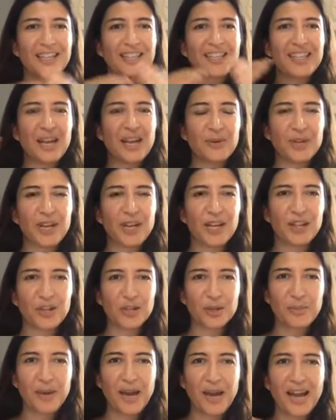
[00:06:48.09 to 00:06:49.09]
Now when I
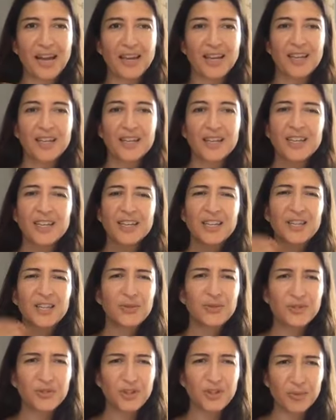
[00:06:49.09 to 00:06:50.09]
look back, I
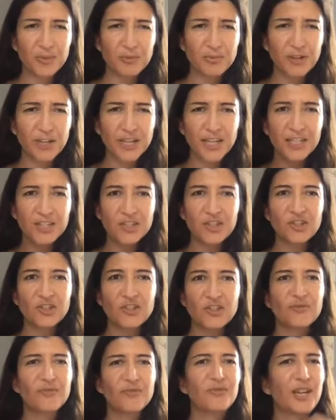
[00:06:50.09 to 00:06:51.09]
was very
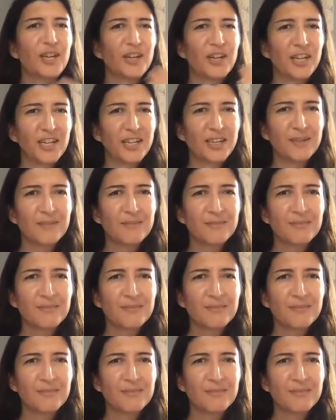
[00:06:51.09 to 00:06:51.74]
British, very